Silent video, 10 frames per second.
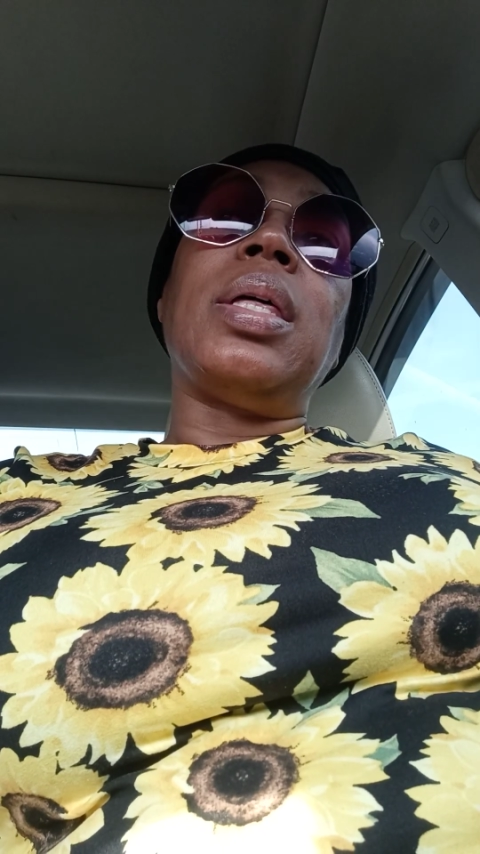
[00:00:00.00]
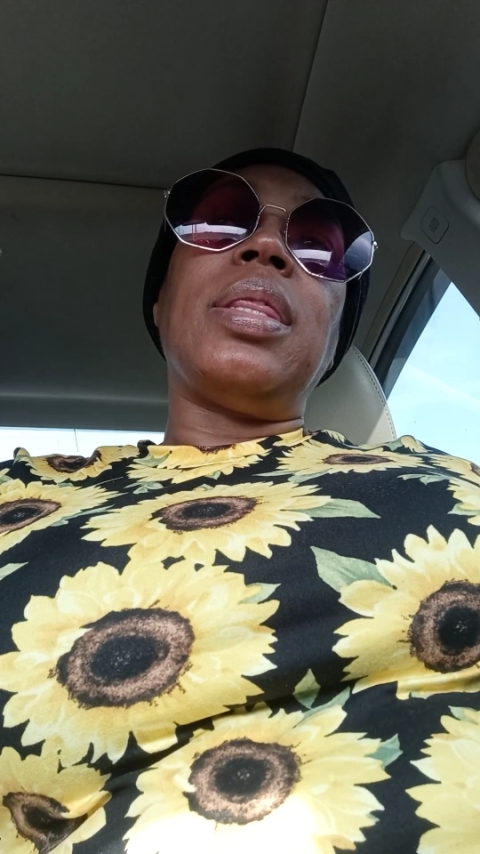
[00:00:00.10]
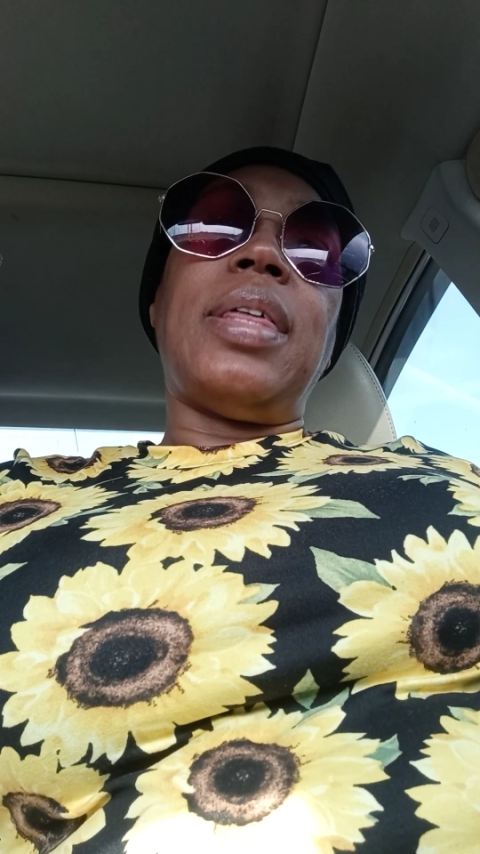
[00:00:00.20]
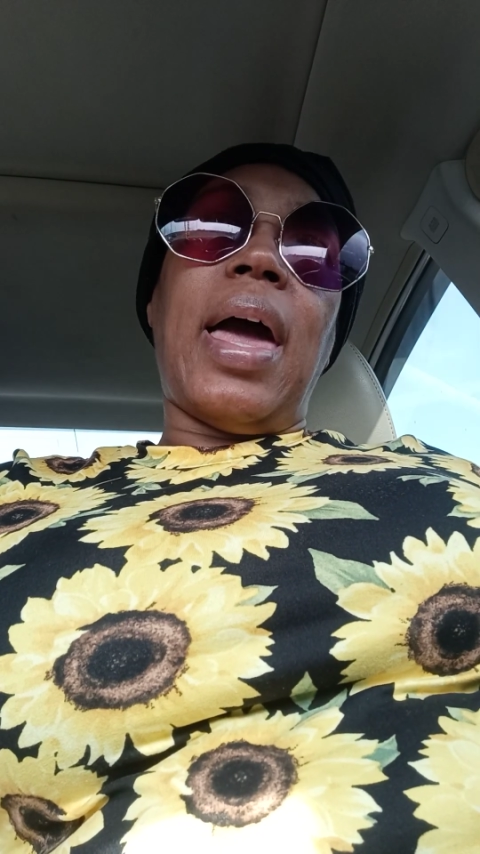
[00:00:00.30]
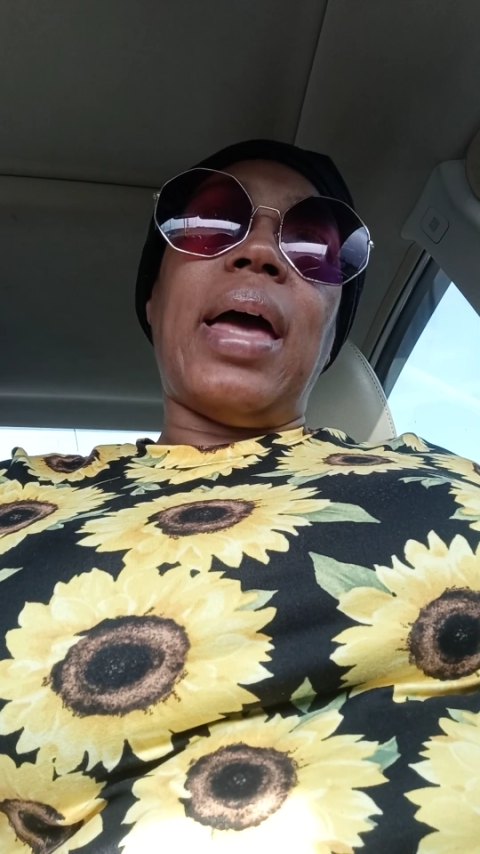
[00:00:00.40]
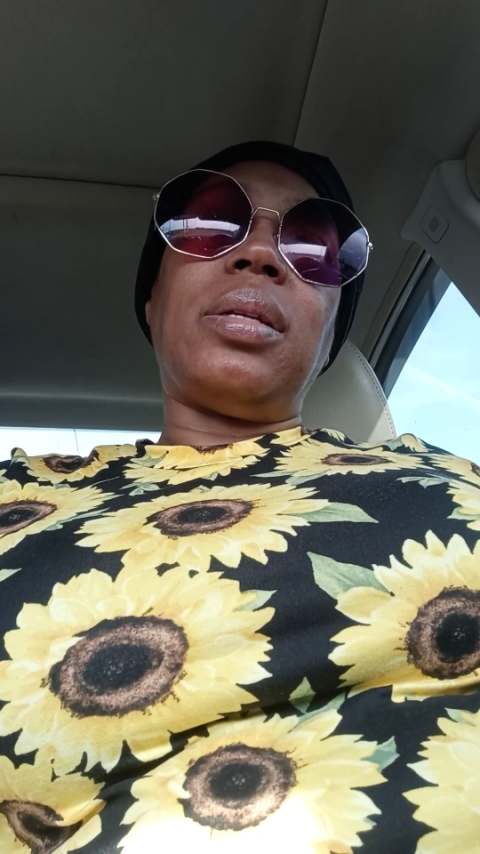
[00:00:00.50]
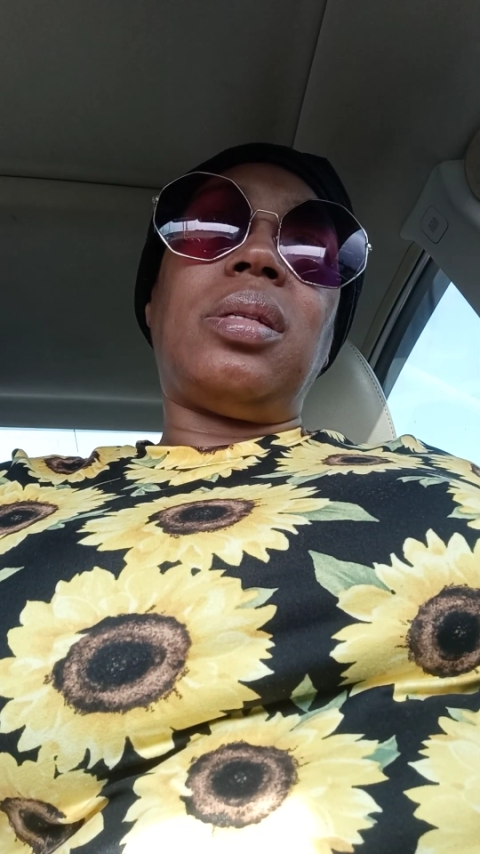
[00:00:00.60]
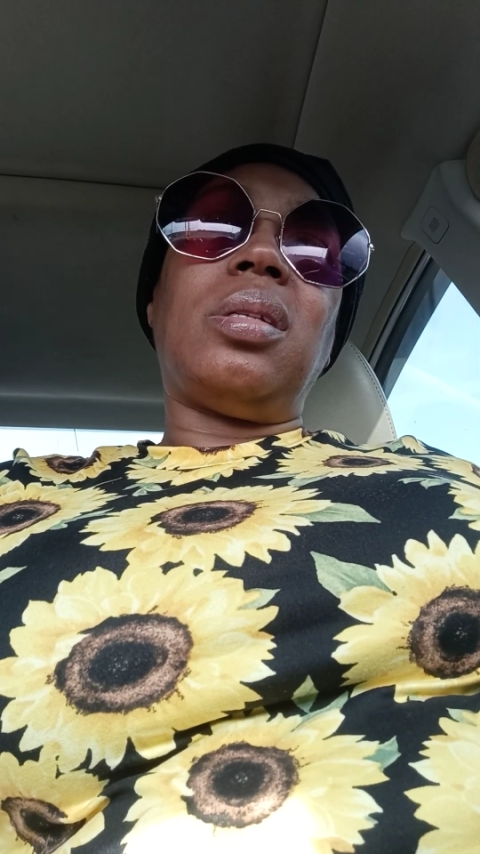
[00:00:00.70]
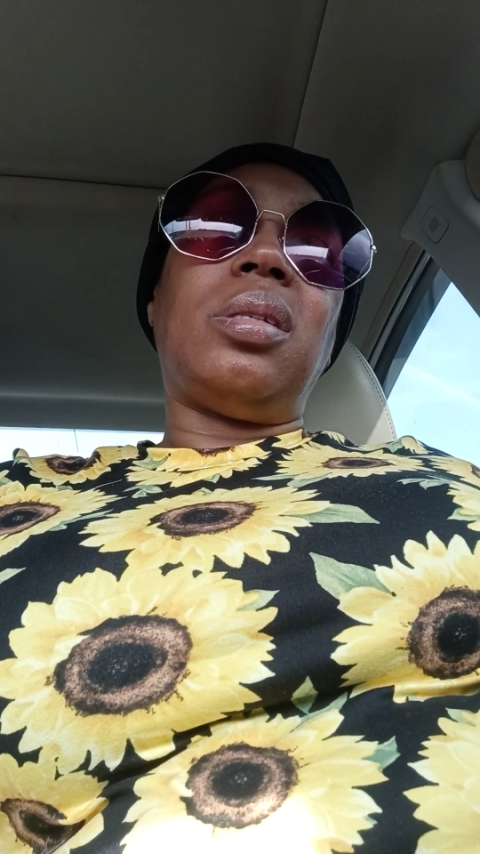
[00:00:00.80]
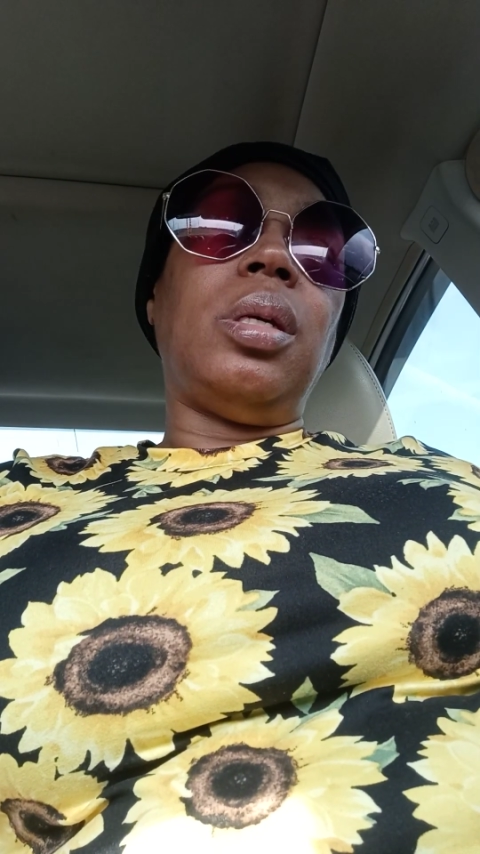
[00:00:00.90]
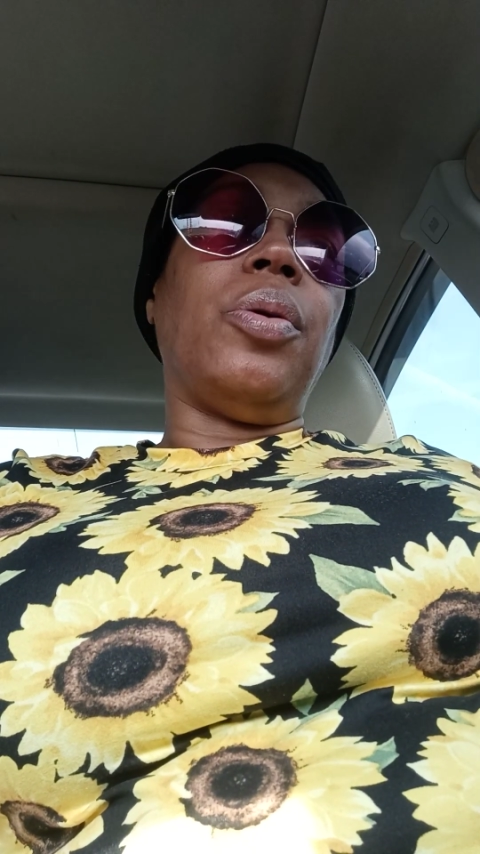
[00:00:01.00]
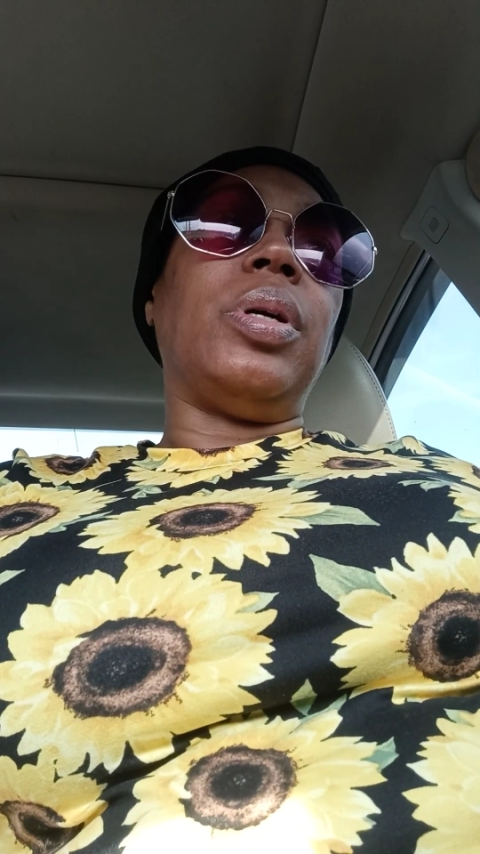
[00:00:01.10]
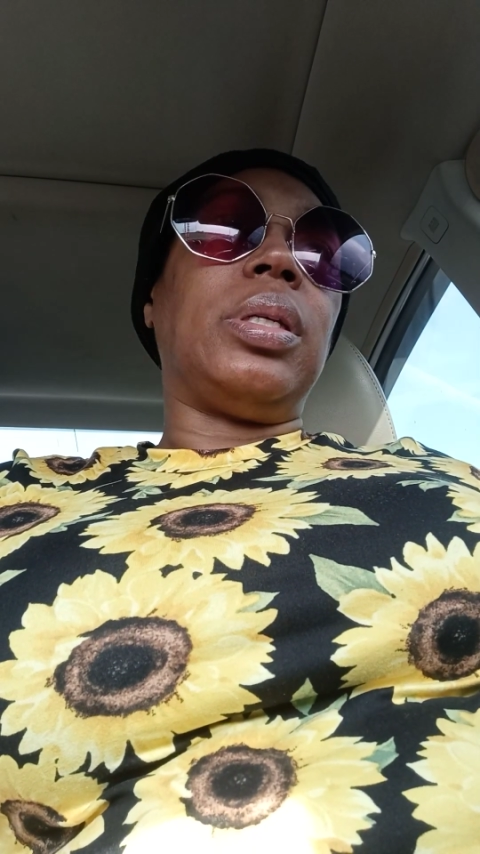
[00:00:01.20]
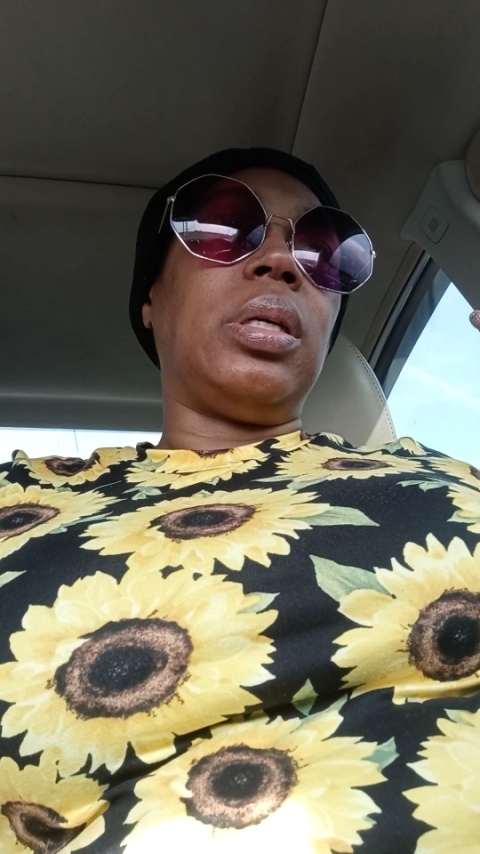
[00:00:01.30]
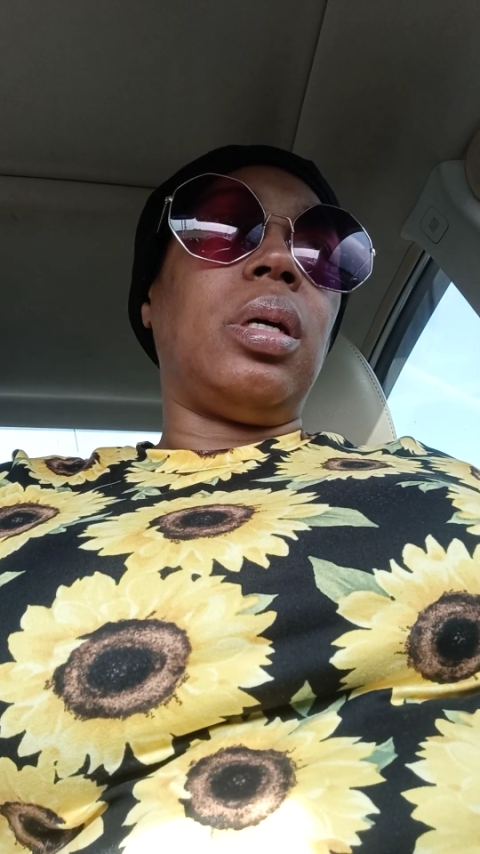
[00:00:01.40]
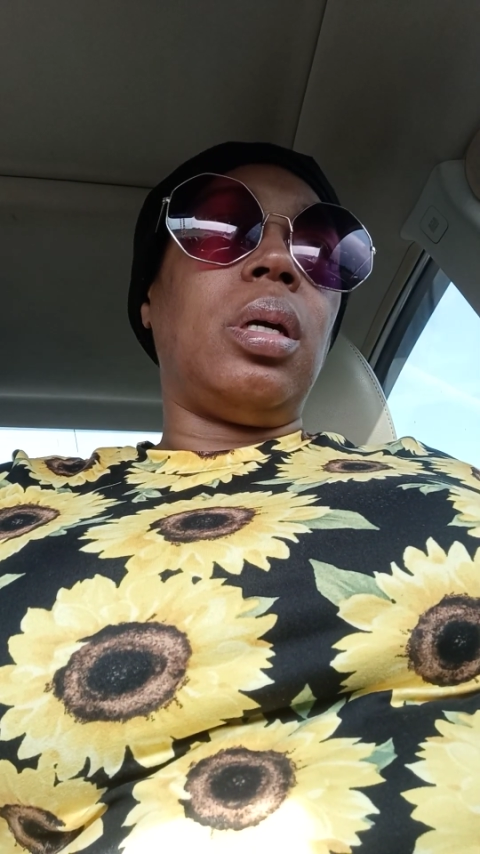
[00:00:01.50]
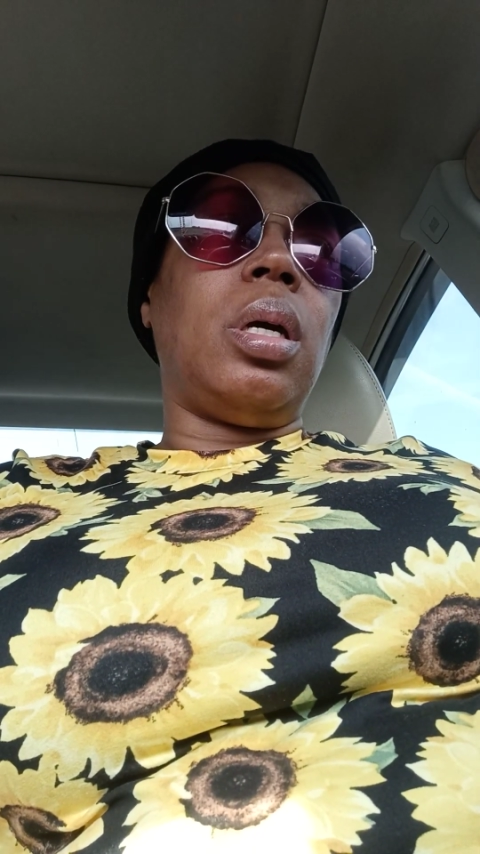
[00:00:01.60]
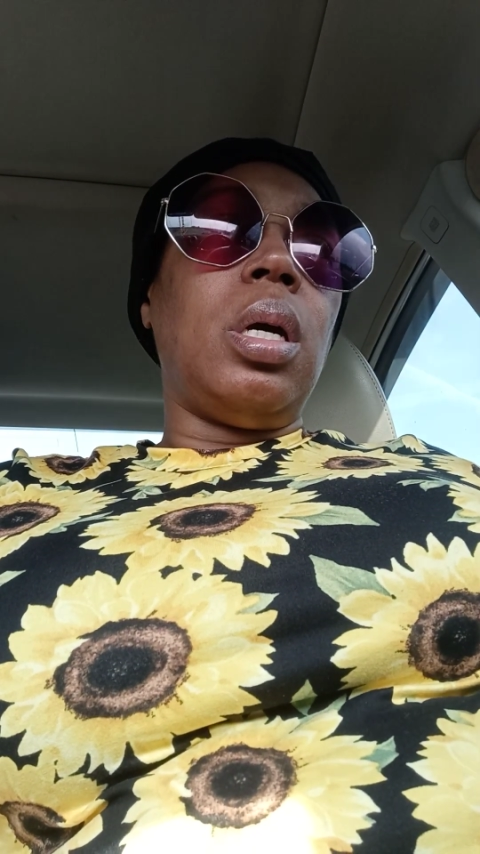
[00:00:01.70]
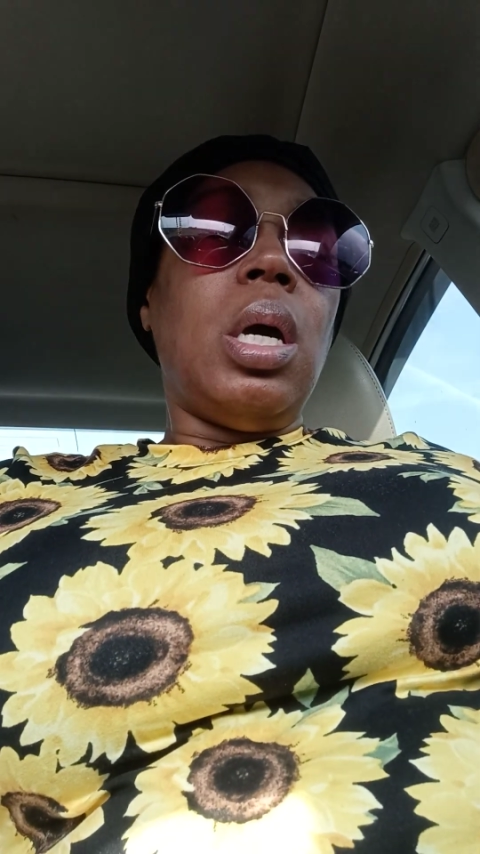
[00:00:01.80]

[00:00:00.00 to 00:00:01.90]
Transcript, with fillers: that? Seriously.